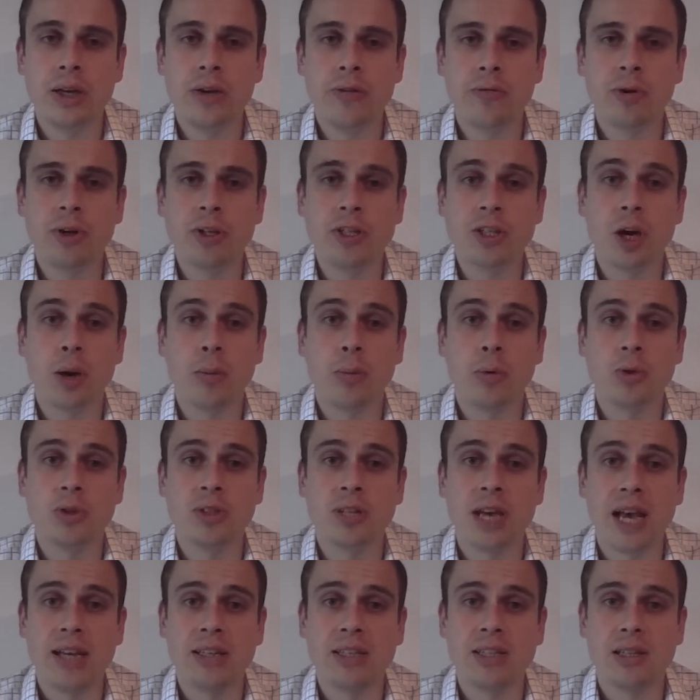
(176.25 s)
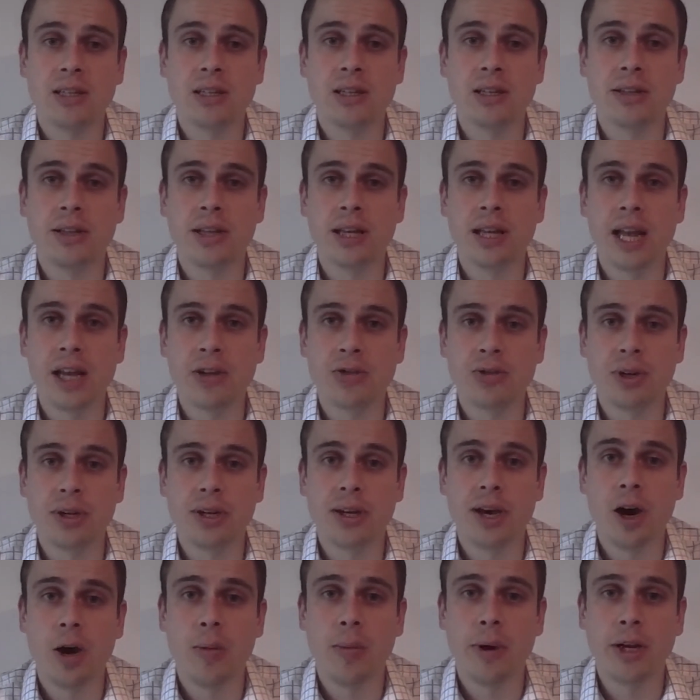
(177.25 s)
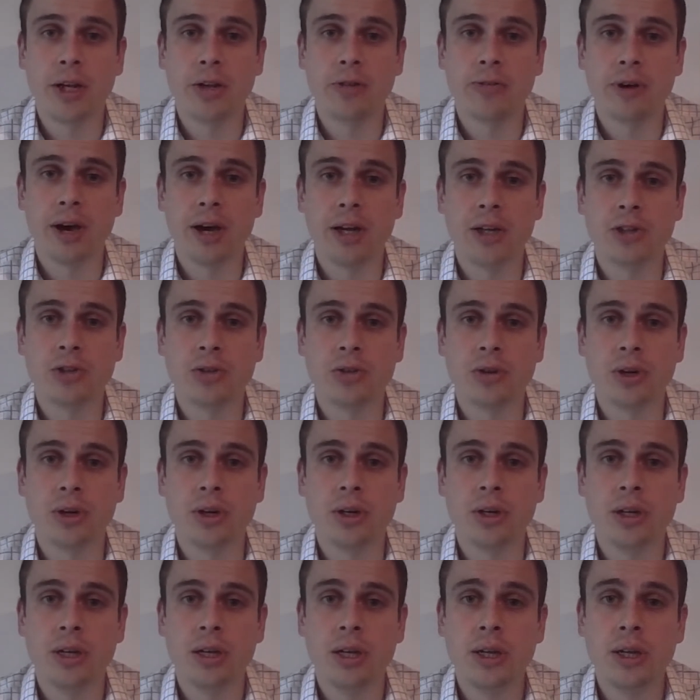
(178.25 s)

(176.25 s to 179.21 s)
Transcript: For example, Tesla, the electric car manufacturer,